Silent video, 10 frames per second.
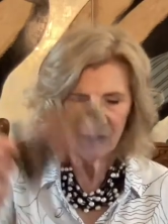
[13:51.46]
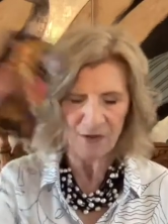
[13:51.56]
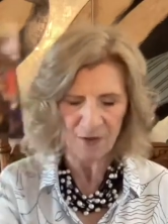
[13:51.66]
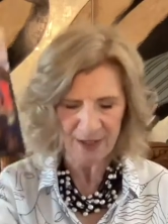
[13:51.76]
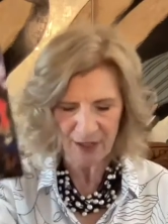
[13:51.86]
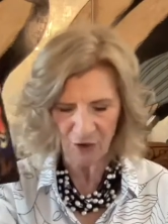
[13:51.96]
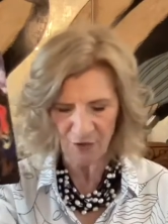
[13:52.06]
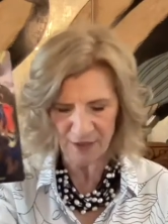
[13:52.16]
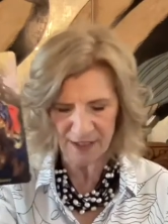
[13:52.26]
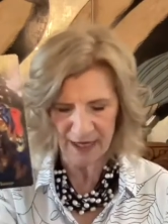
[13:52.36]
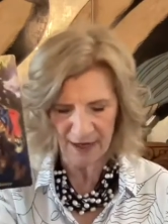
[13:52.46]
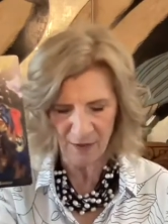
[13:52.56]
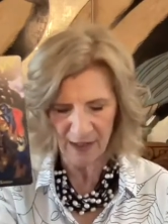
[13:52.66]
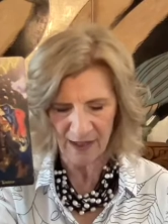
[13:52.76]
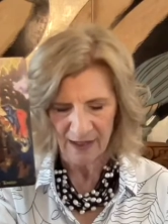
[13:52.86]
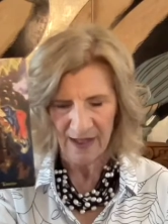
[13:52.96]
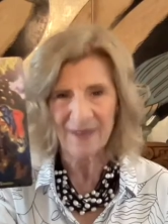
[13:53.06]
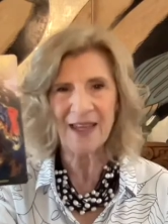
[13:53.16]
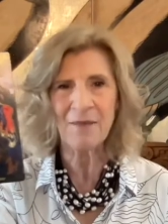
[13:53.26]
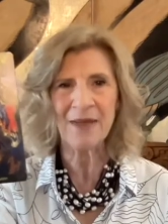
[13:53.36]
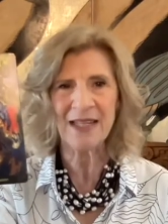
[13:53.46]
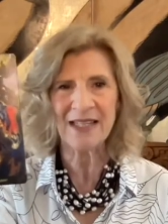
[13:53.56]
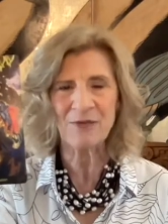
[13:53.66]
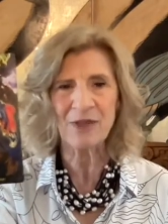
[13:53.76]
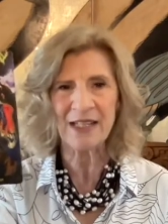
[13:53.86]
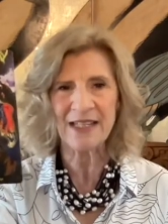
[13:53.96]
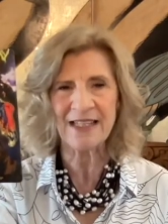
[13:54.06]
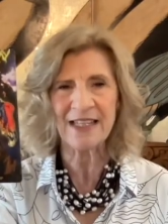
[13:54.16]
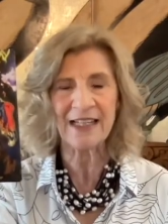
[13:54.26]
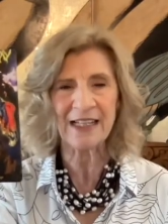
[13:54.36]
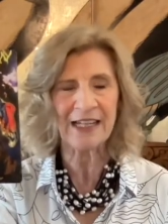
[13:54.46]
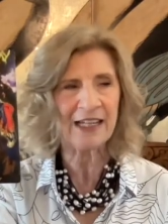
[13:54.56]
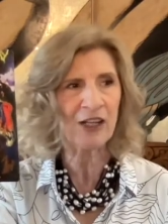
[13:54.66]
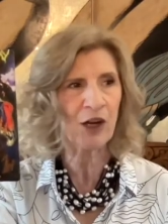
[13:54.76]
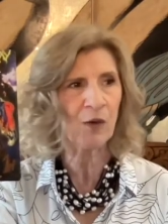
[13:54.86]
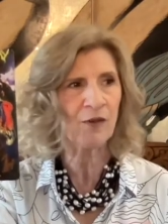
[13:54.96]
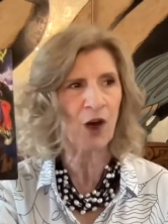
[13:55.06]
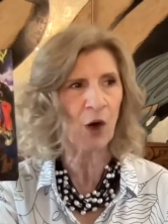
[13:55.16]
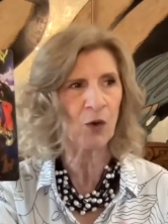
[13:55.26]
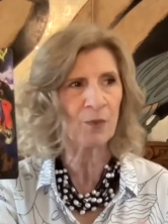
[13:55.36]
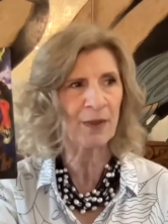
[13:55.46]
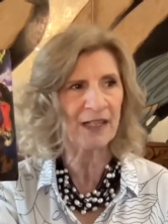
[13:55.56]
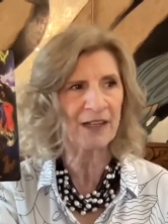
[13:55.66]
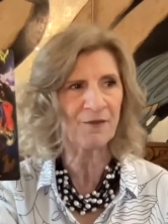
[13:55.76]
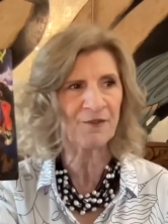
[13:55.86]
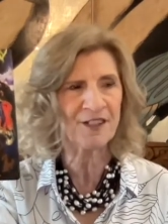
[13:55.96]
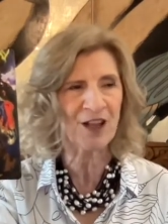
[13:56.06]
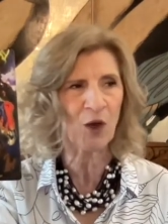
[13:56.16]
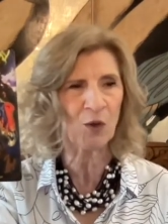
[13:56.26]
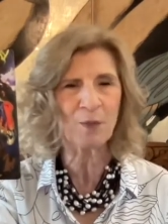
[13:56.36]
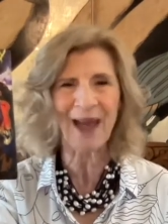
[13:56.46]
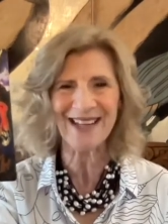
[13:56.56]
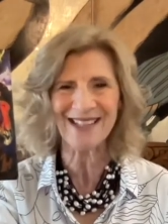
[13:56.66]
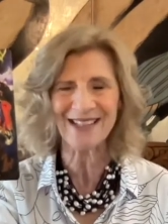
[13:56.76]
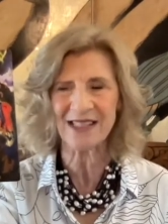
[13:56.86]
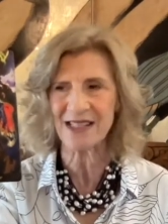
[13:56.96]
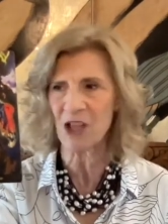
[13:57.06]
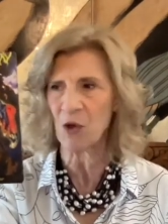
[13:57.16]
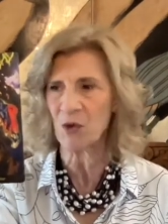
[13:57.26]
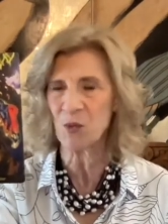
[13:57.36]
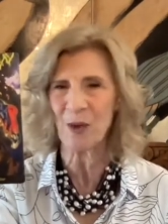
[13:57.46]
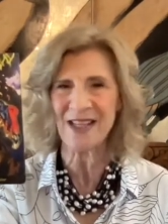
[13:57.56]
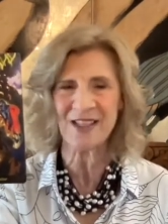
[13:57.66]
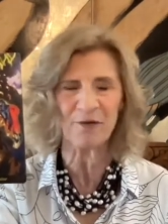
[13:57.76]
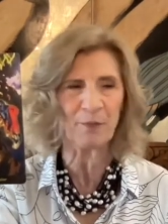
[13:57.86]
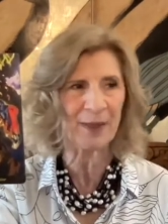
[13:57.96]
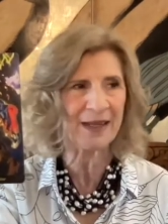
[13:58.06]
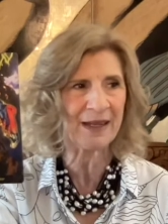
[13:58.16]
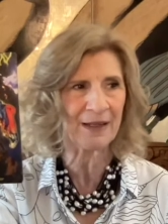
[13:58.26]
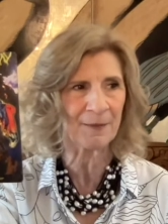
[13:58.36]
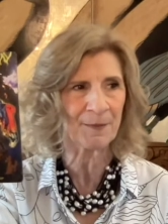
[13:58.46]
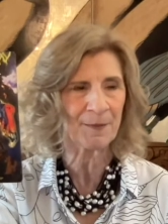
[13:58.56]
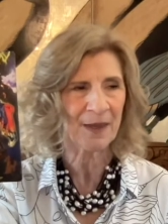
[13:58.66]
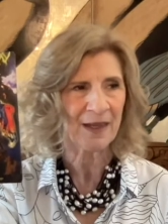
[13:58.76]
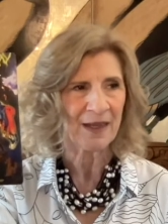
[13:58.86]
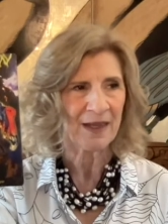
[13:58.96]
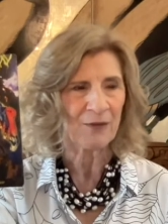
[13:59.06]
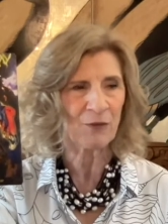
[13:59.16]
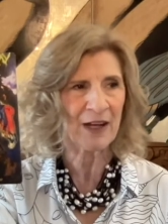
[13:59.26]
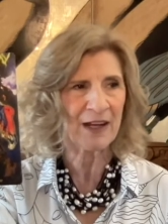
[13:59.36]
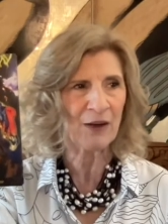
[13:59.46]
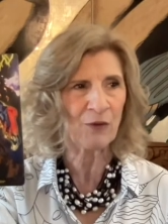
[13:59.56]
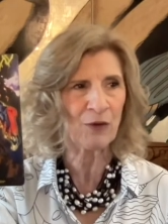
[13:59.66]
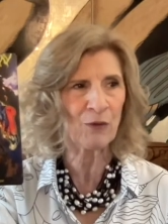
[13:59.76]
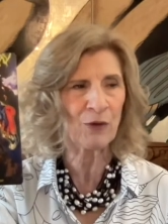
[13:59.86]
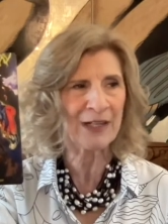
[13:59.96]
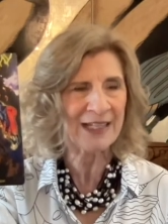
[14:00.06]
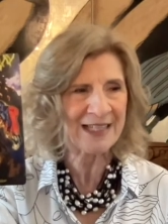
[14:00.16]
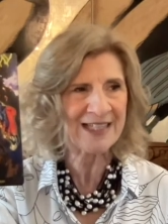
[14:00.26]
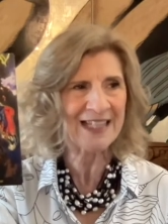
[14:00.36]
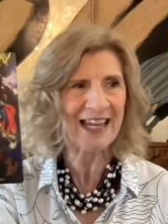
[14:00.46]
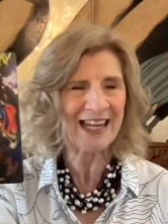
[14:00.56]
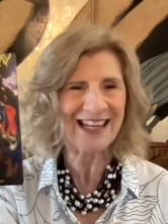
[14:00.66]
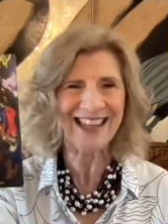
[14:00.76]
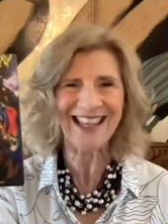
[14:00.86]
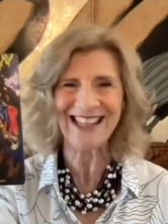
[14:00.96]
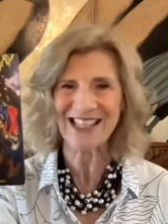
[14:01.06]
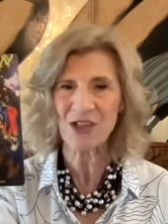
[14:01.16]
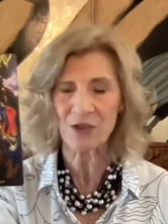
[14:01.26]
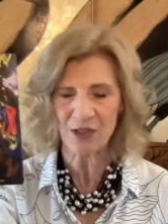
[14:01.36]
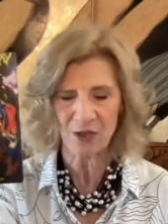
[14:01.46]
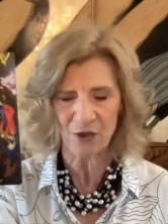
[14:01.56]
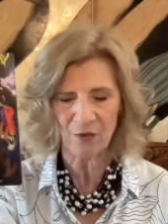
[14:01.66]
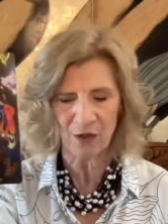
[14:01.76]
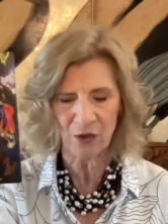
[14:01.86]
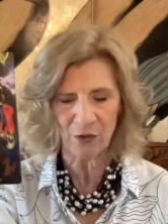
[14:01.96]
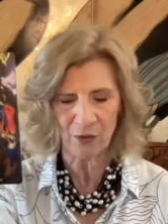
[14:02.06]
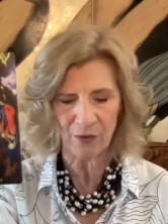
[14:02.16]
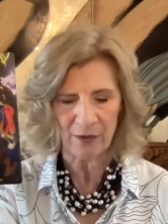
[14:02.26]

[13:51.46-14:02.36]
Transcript: You've also got the Tower, and that means releasing and letting go of old beliefs, old patterns, old ways of being. Releasing anything that's not serving you.